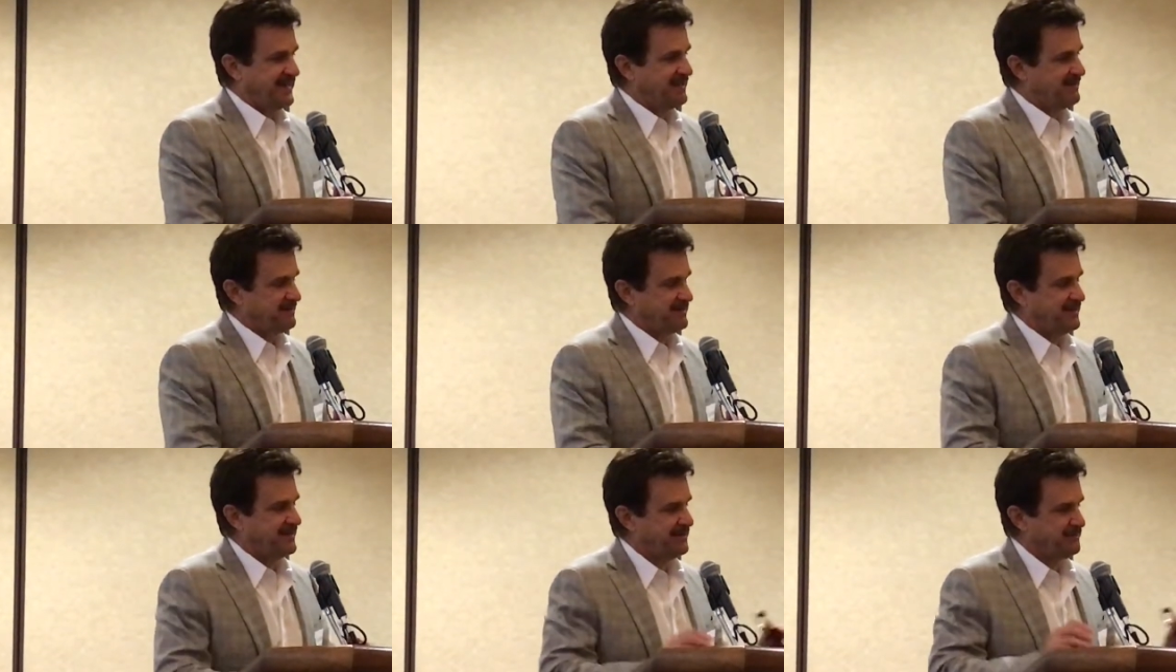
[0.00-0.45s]

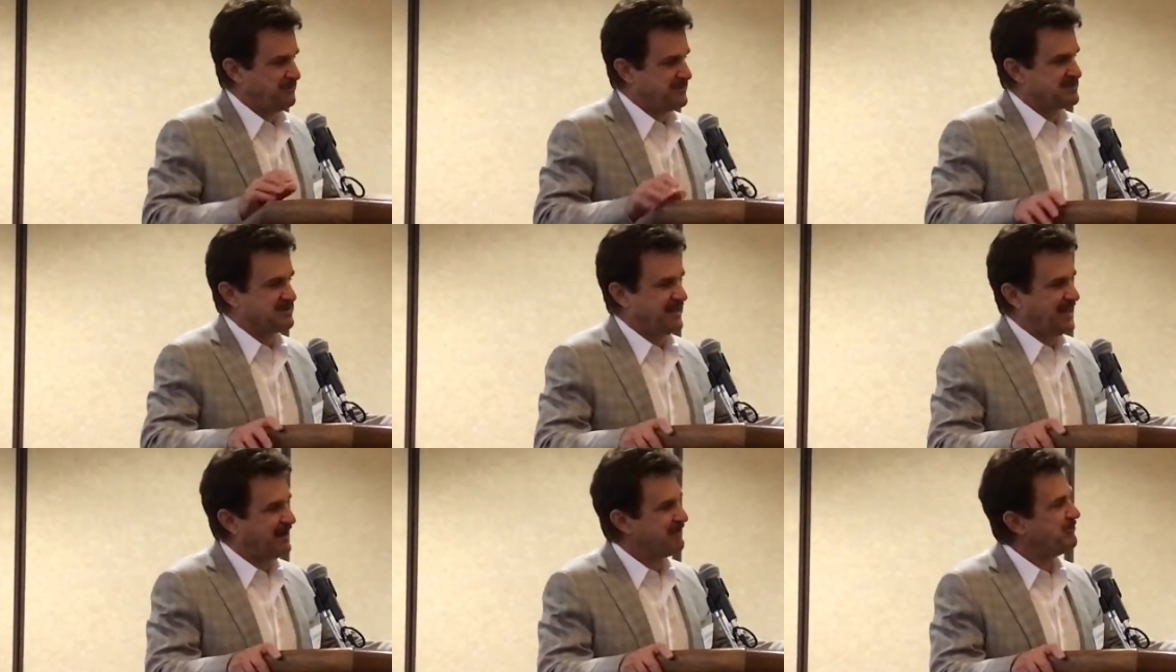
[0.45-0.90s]
It
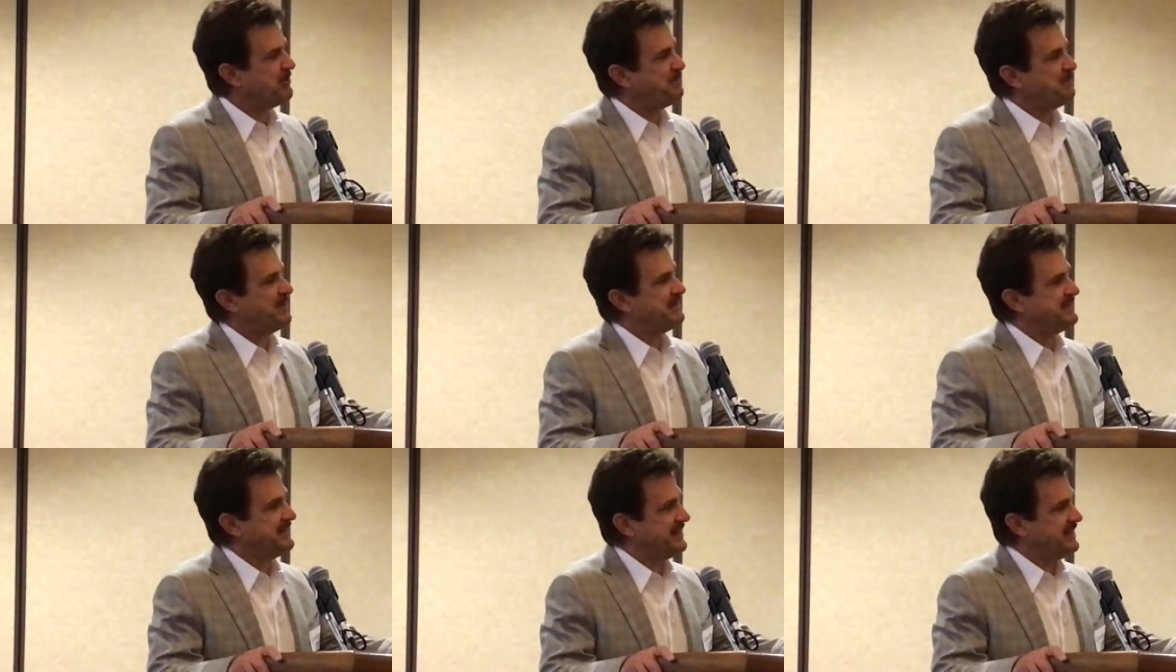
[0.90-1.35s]
was every
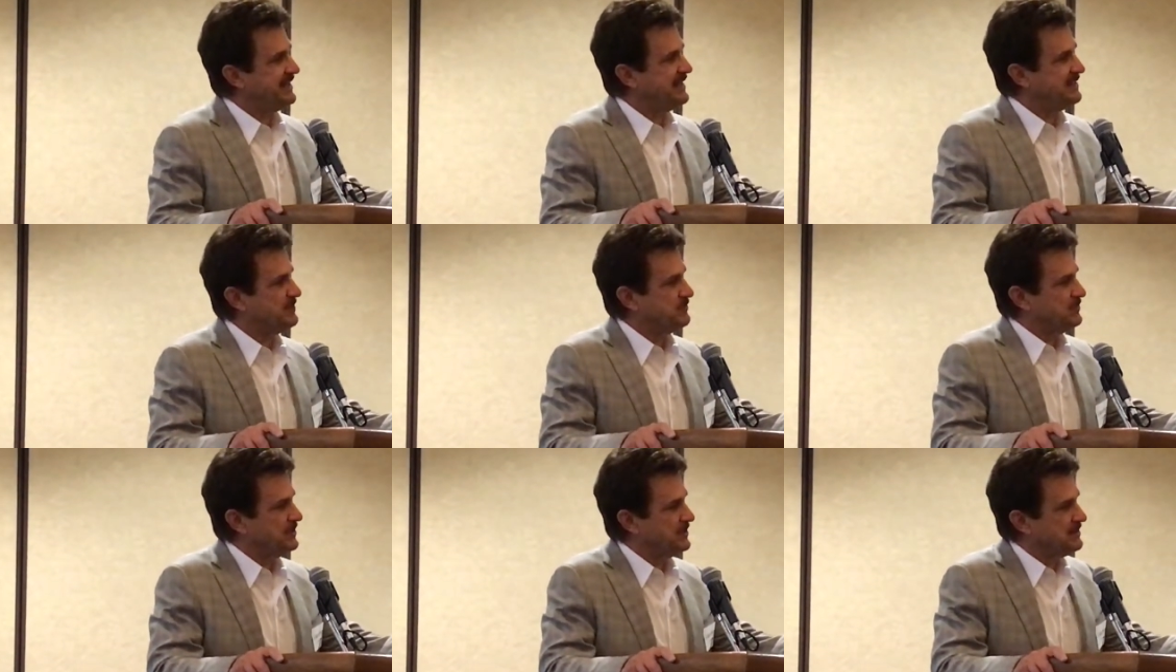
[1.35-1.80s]
bit the
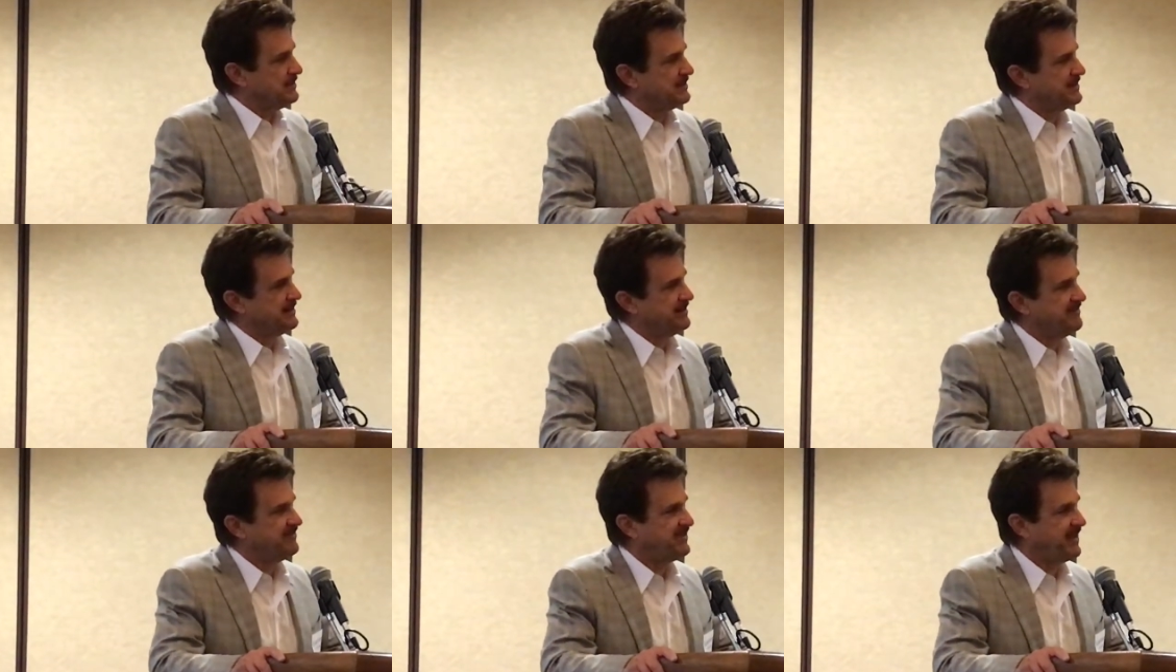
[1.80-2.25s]

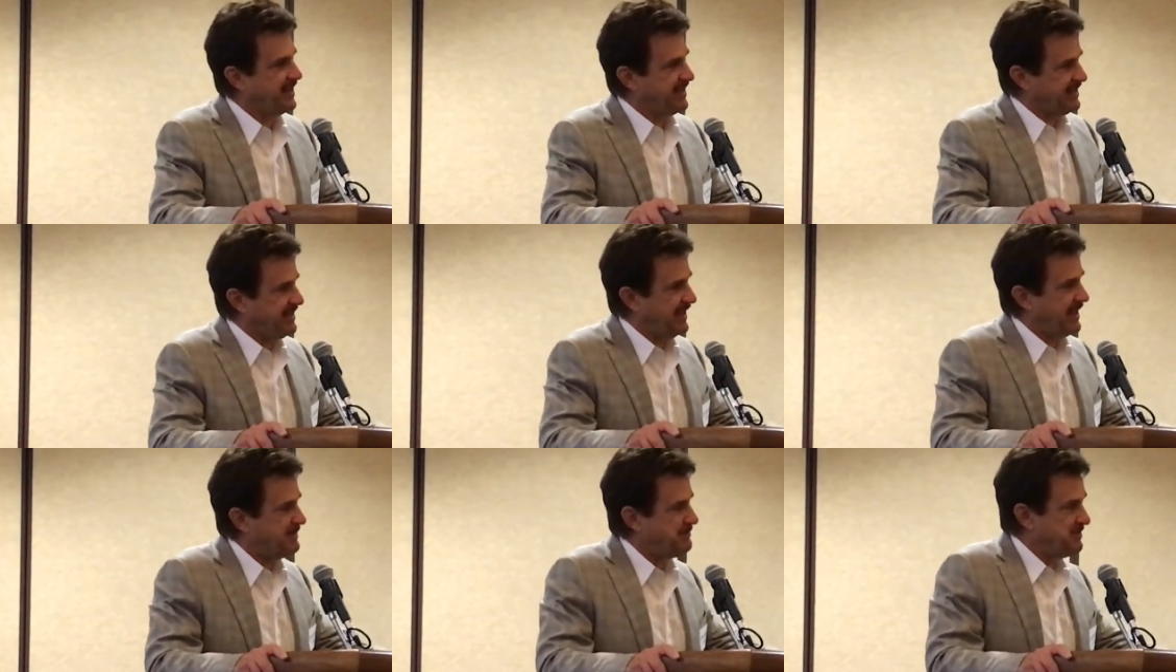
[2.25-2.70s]
equal of
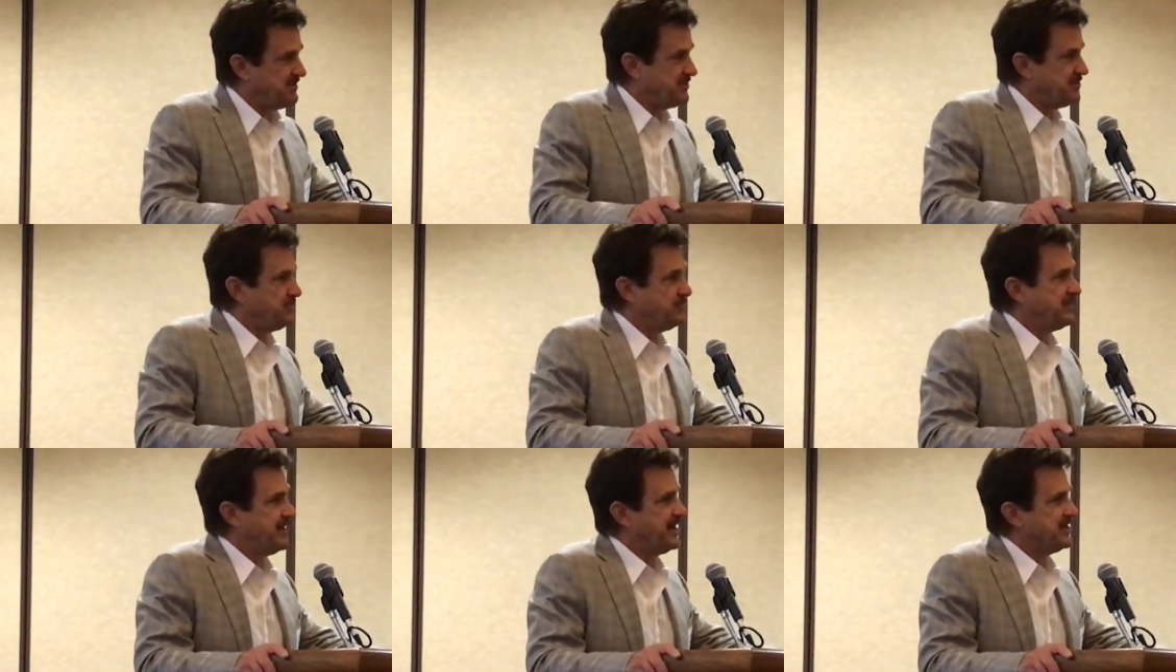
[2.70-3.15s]
that game in
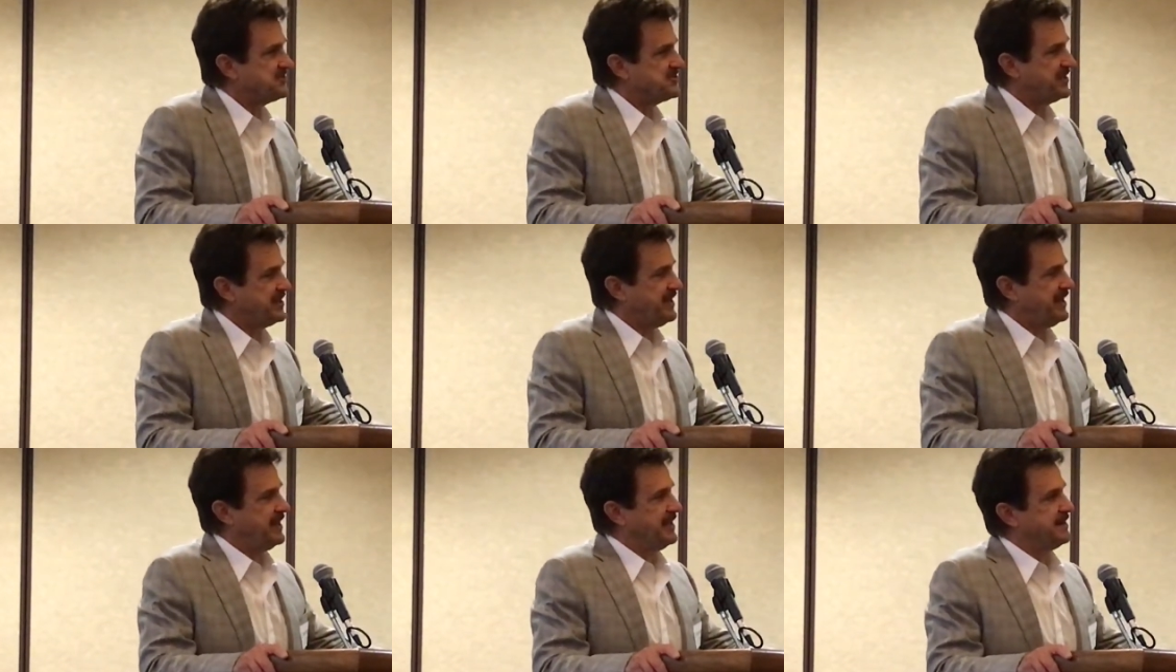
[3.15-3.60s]

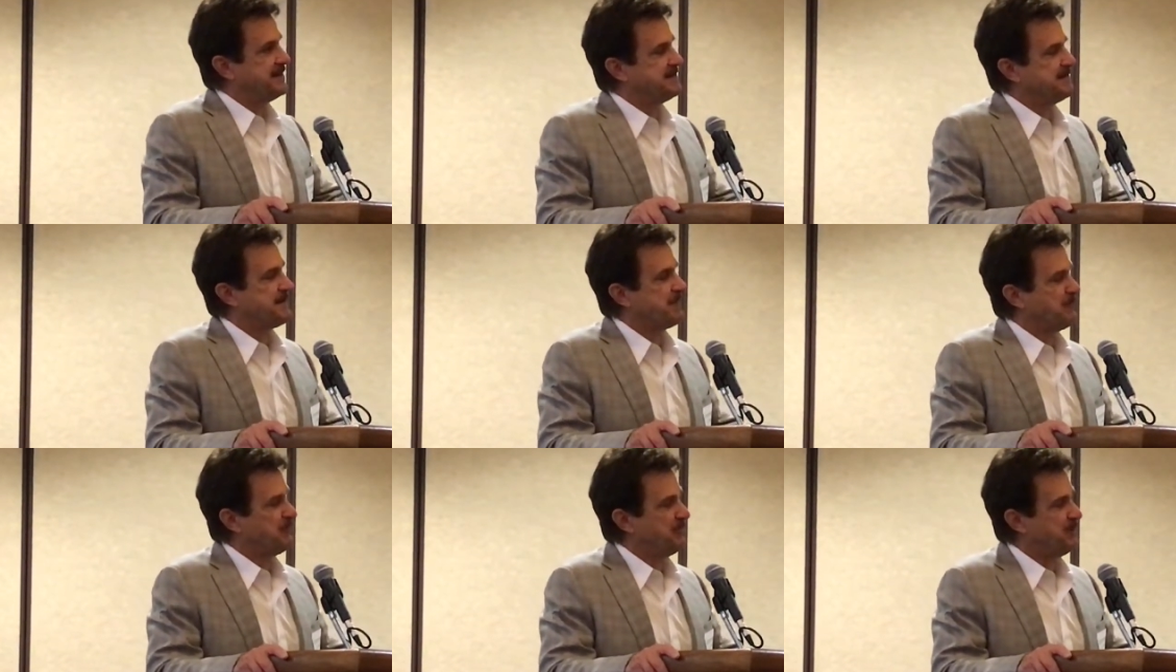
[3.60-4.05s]
2008.
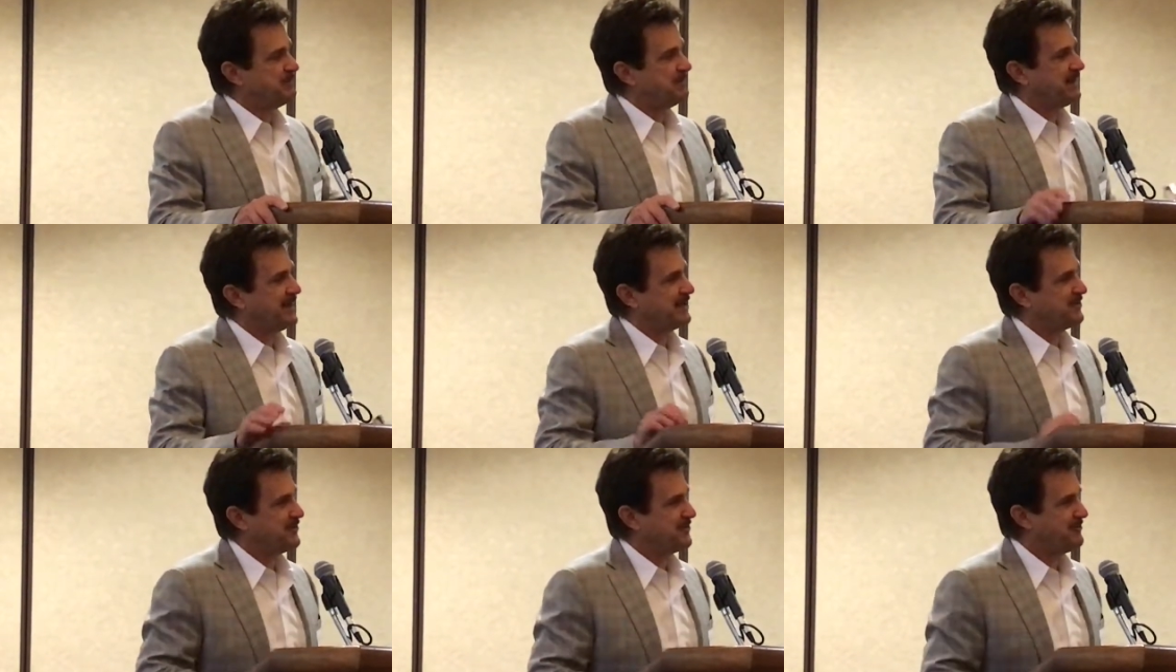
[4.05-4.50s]
By
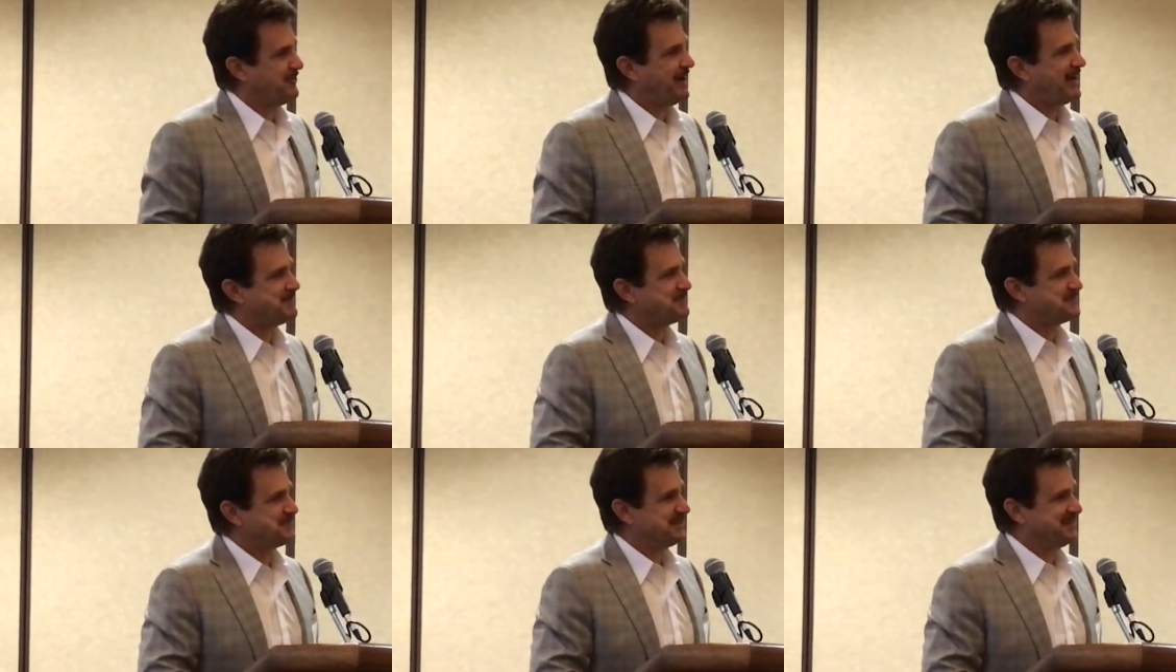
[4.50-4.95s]
Michael
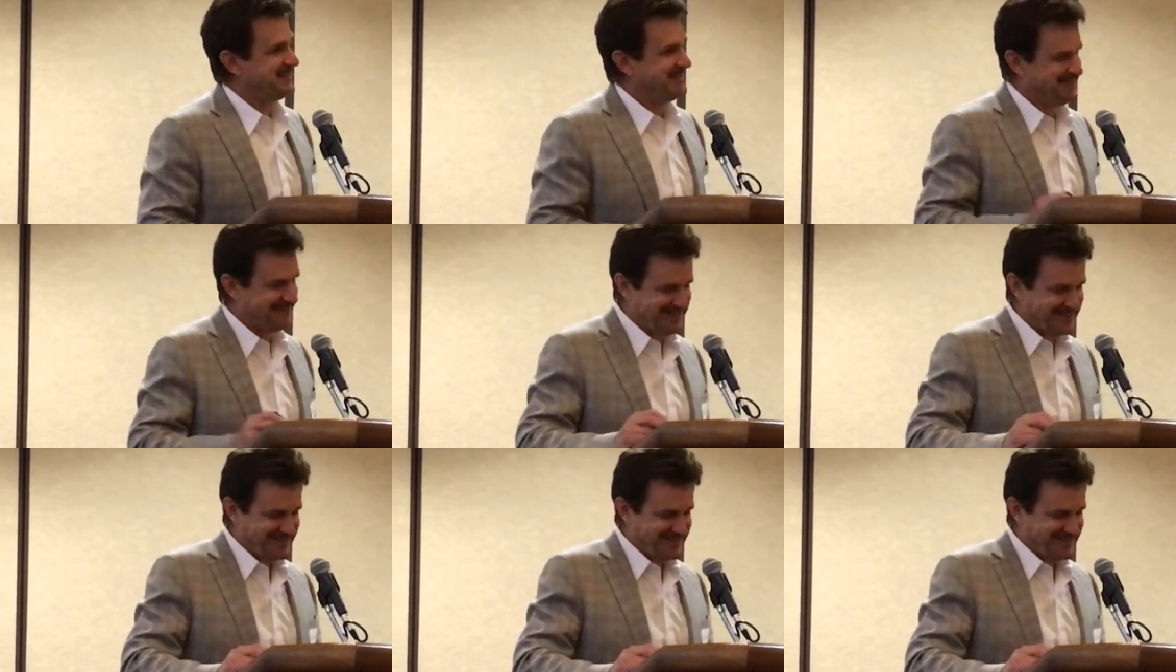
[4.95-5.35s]
Crabtree.